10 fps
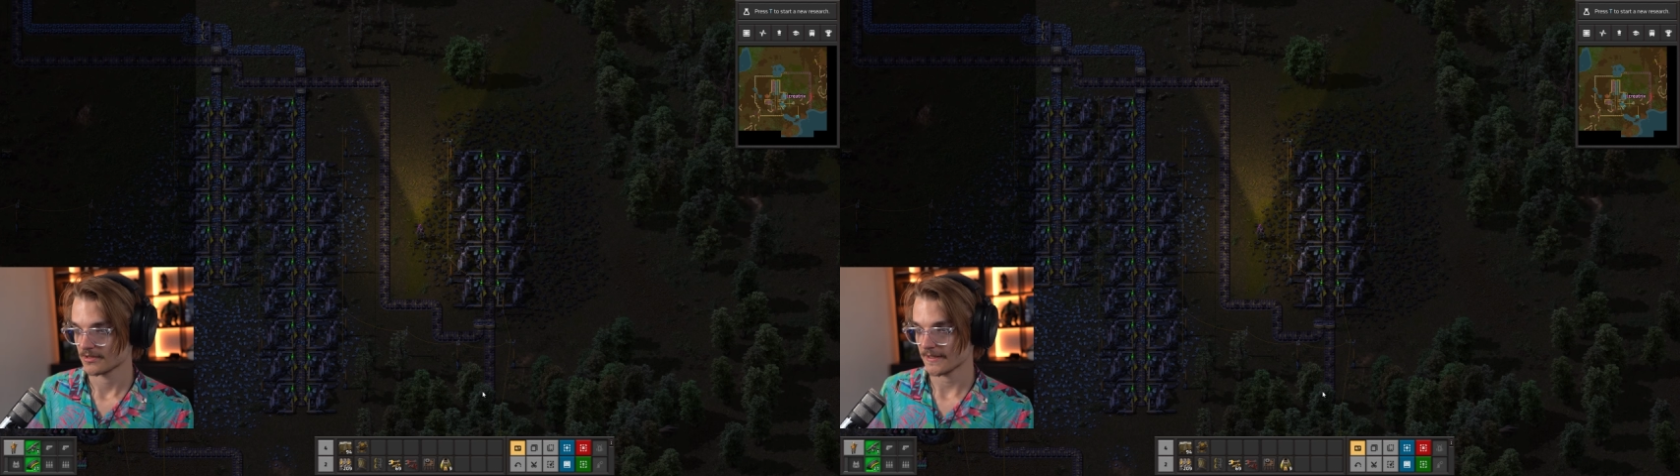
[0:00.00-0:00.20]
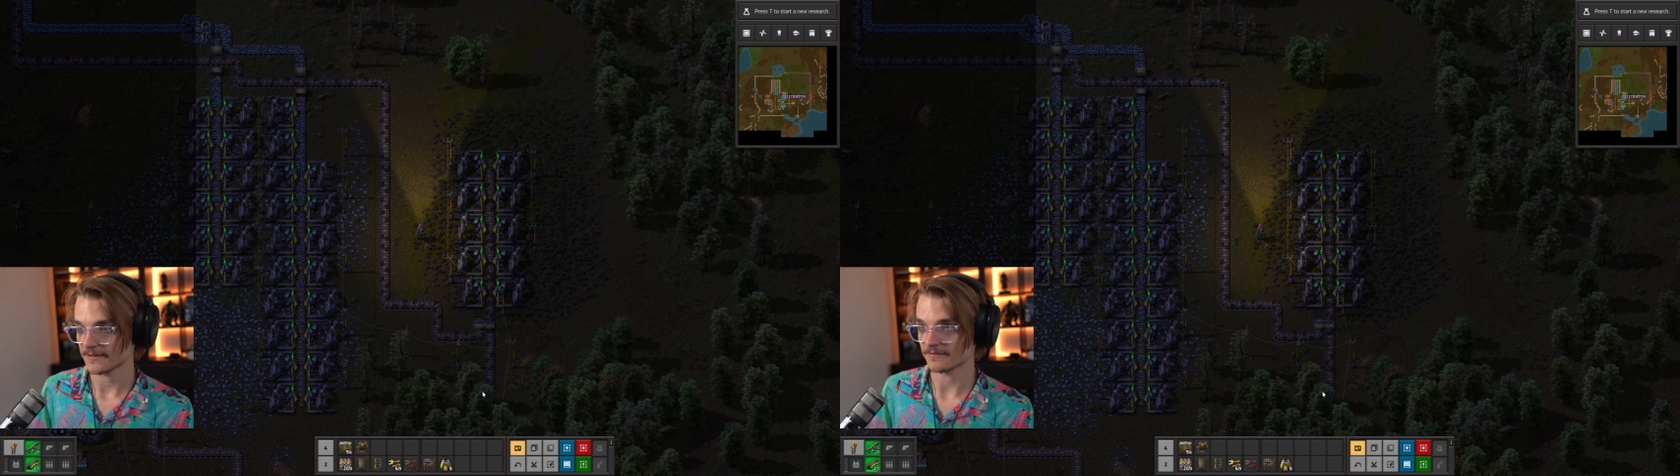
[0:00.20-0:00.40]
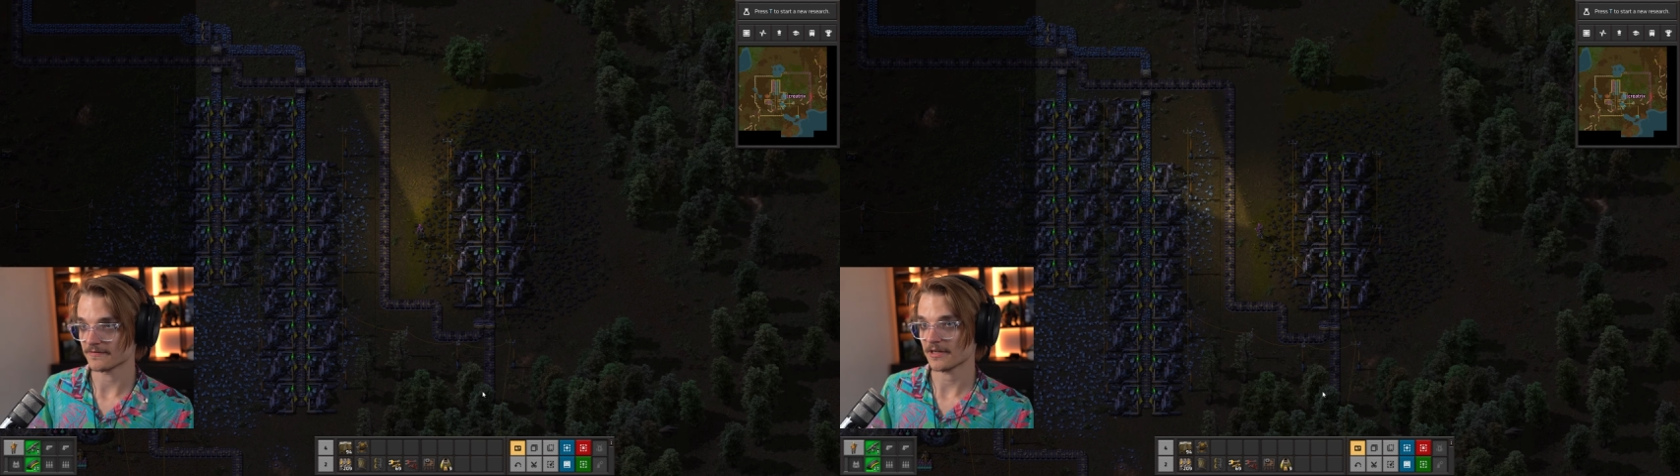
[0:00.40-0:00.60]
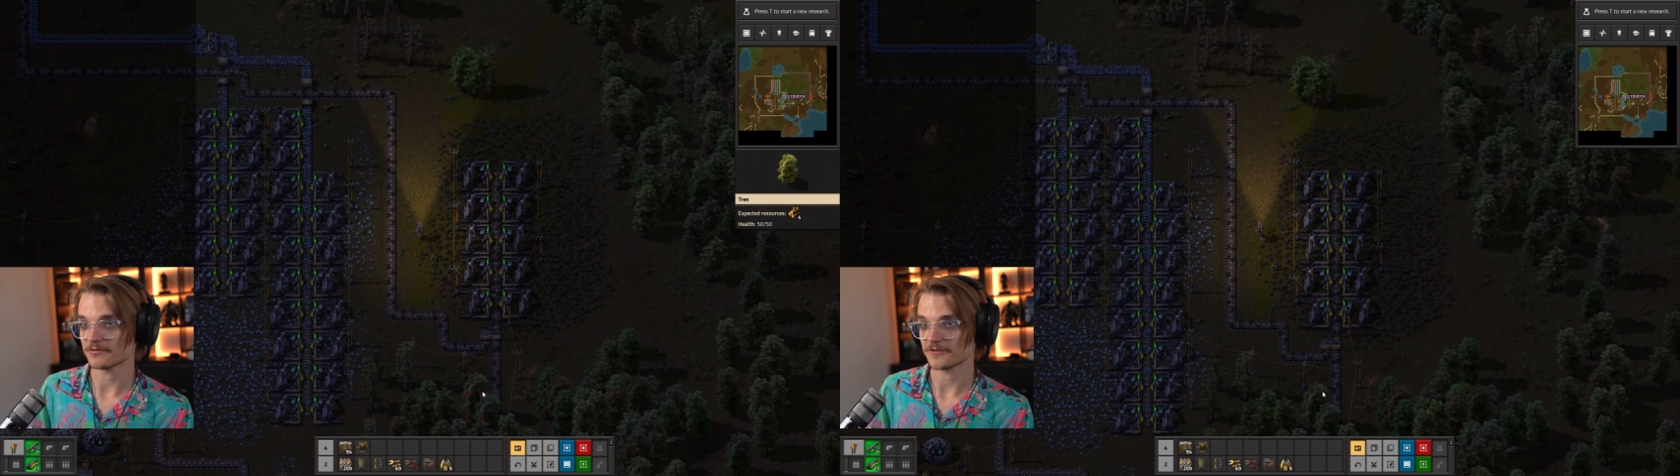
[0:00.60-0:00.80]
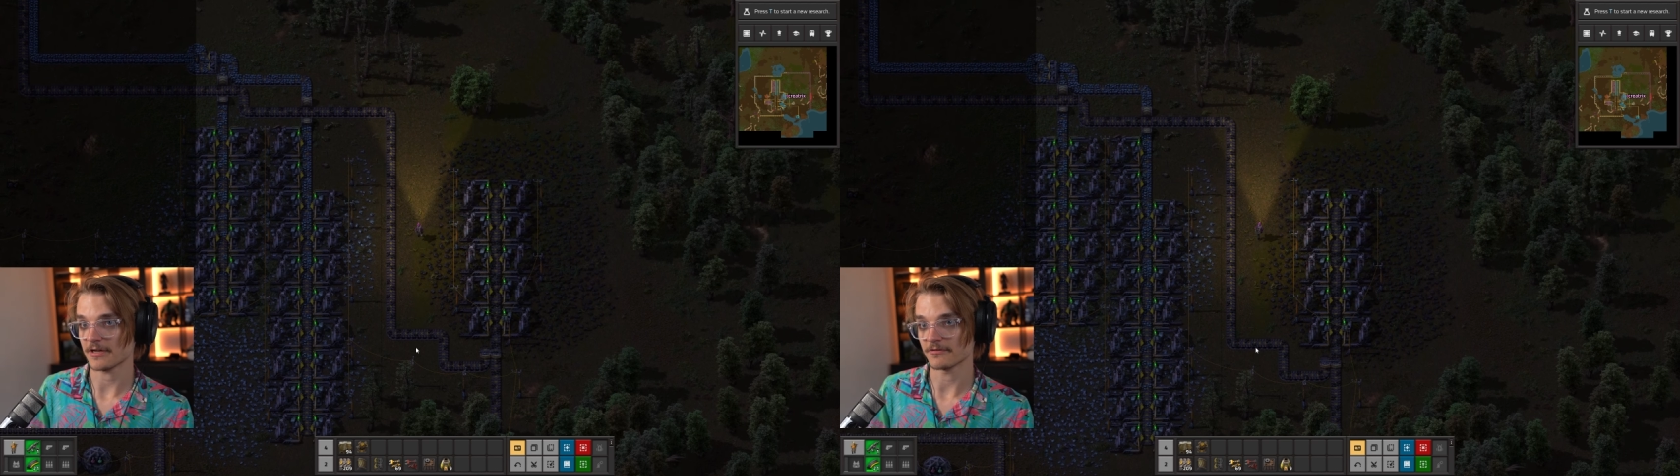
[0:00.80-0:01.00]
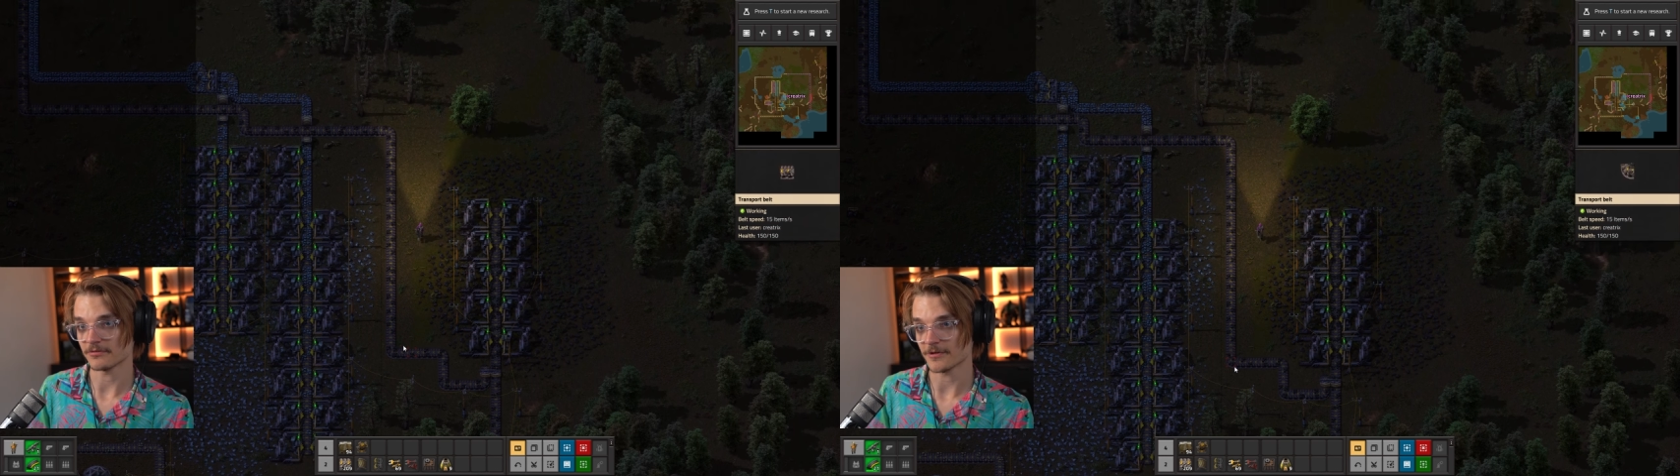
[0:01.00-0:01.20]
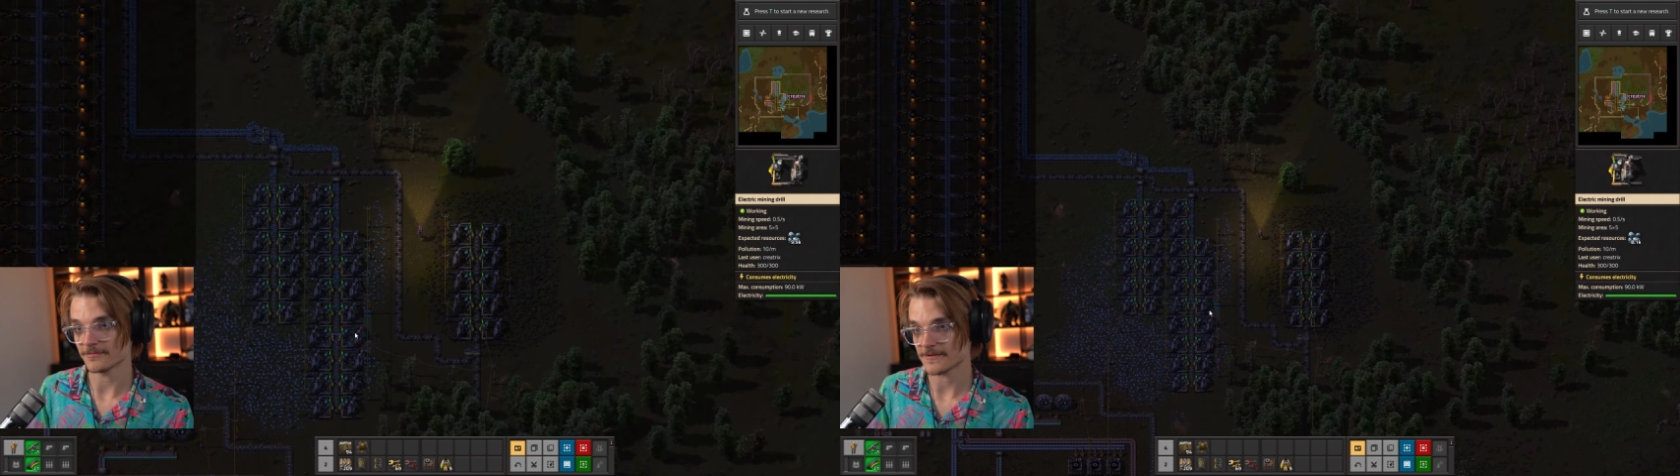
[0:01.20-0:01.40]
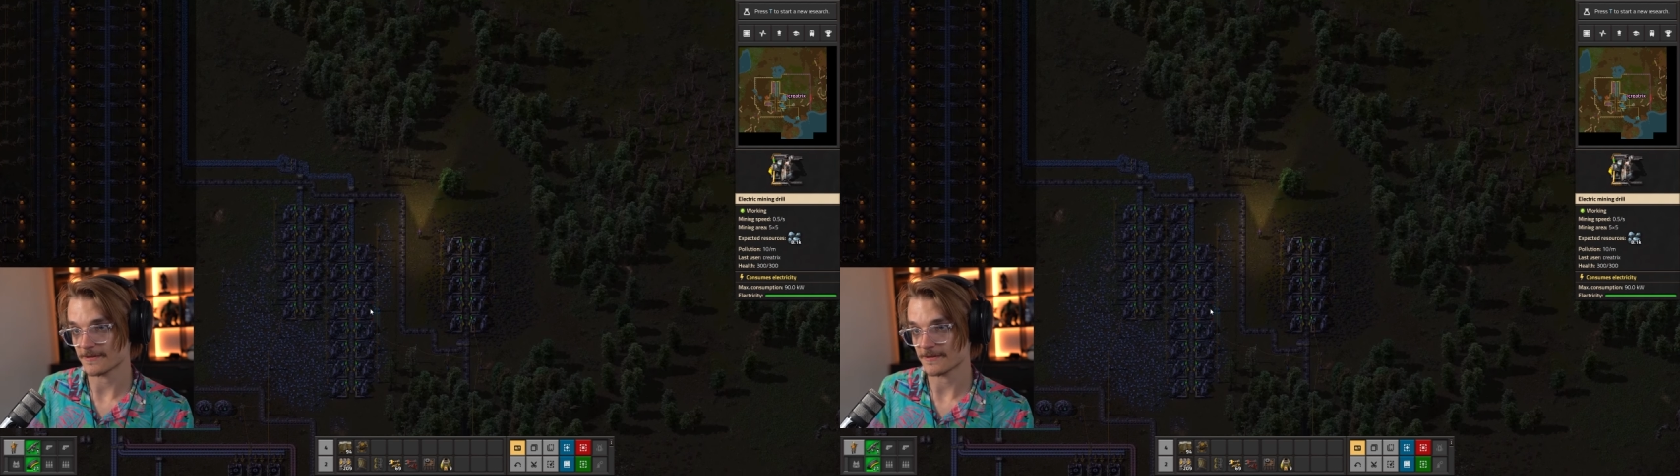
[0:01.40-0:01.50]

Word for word: out of out of town at the moment,